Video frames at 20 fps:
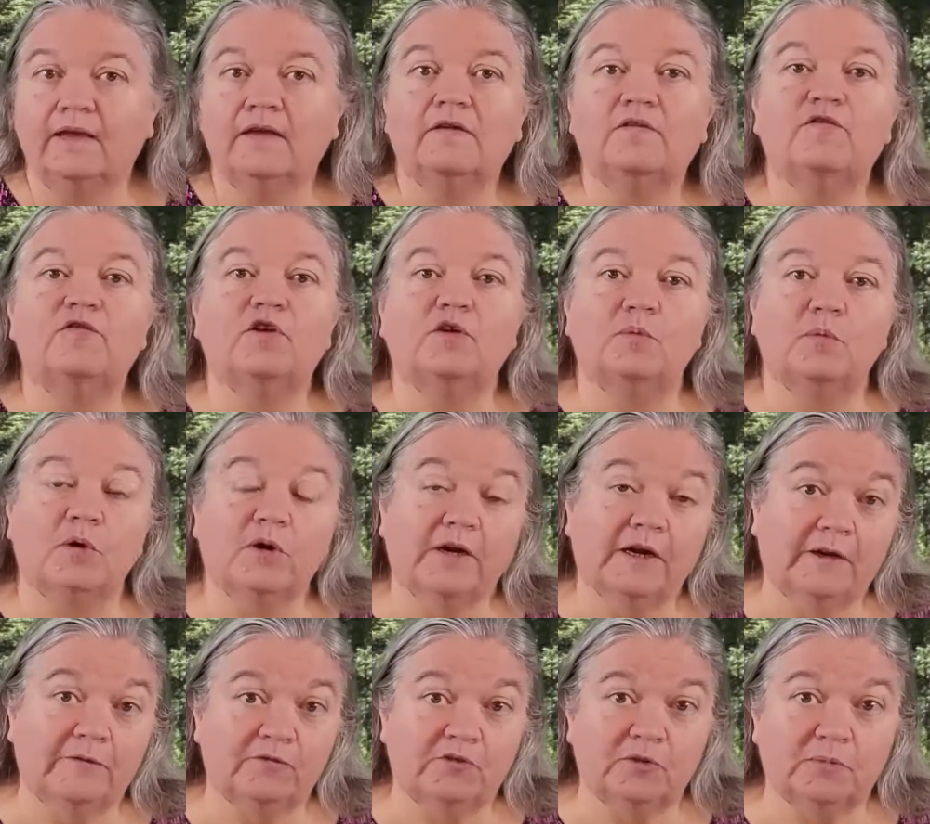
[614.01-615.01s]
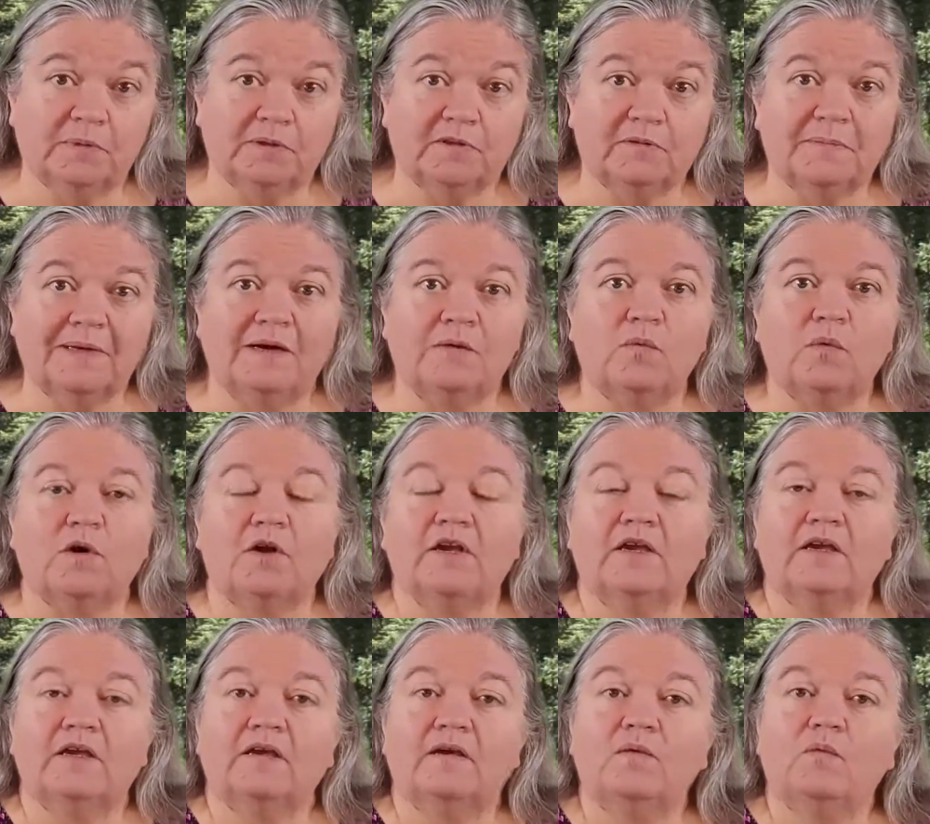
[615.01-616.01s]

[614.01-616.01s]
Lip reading: feel more comfortable about working